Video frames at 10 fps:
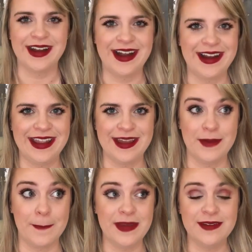I am a
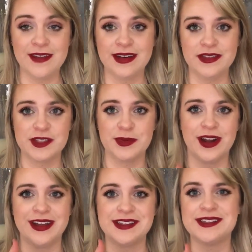big fan of this
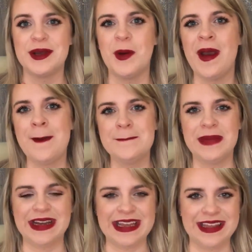product, so
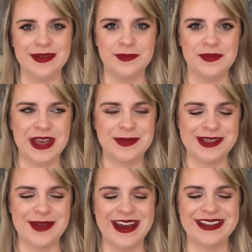my Ipsy
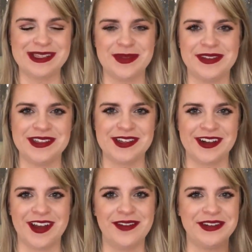bag this month is
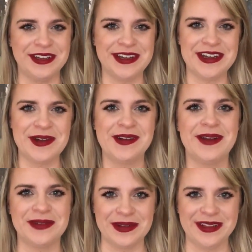starting off on a good note. I
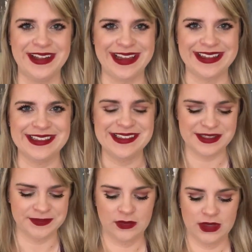really, really like this.
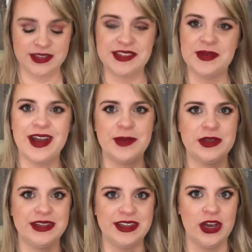So now I'm
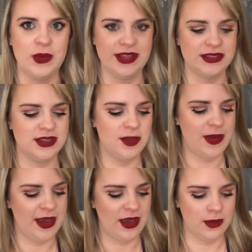going to go into the
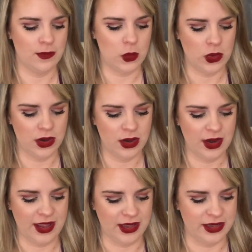bag more,
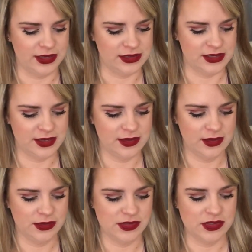and
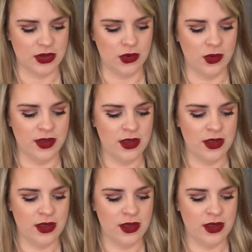so